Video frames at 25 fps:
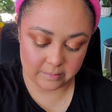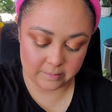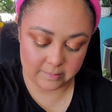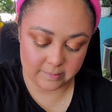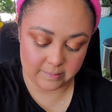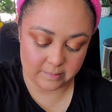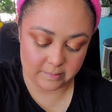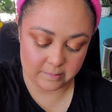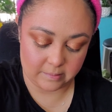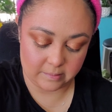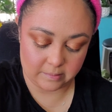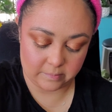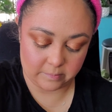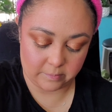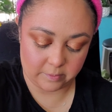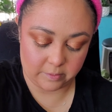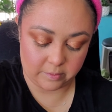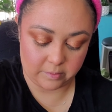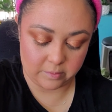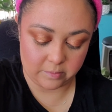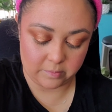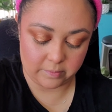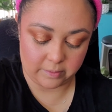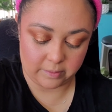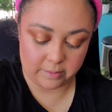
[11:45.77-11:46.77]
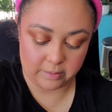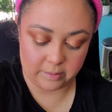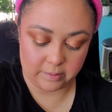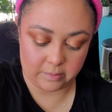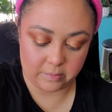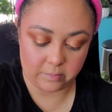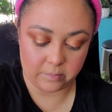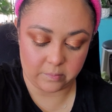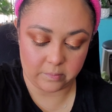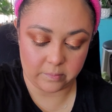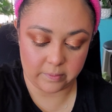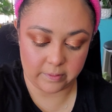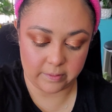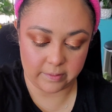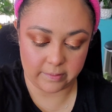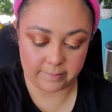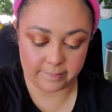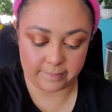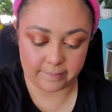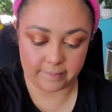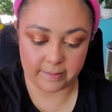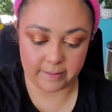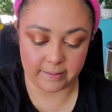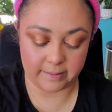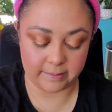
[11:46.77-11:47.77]
Then I'm going to go in
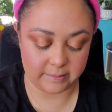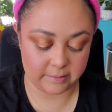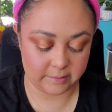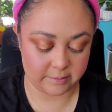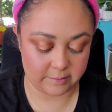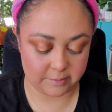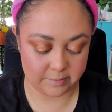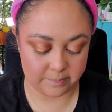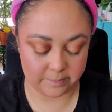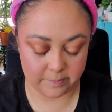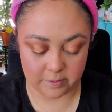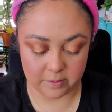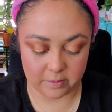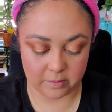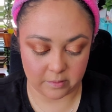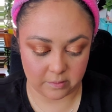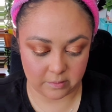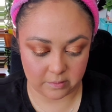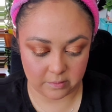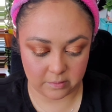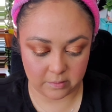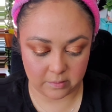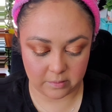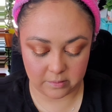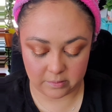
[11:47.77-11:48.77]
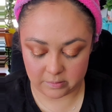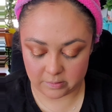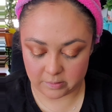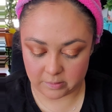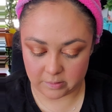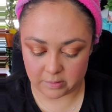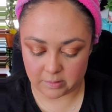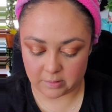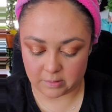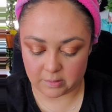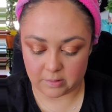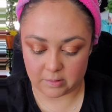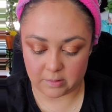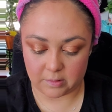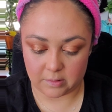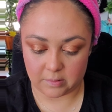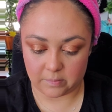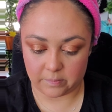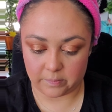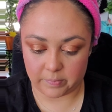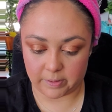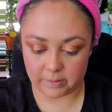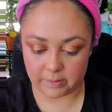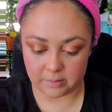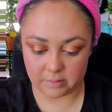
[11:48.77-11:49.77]
with a smaller
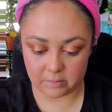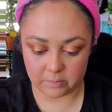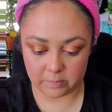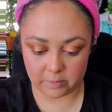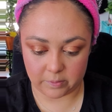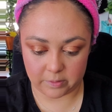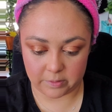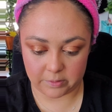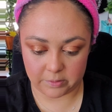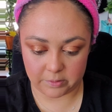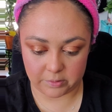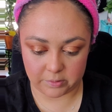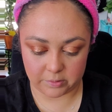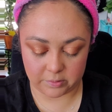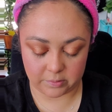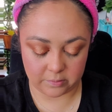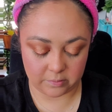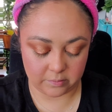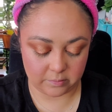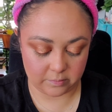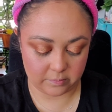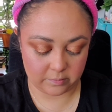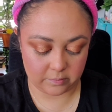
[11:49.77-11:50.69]
pencil brush.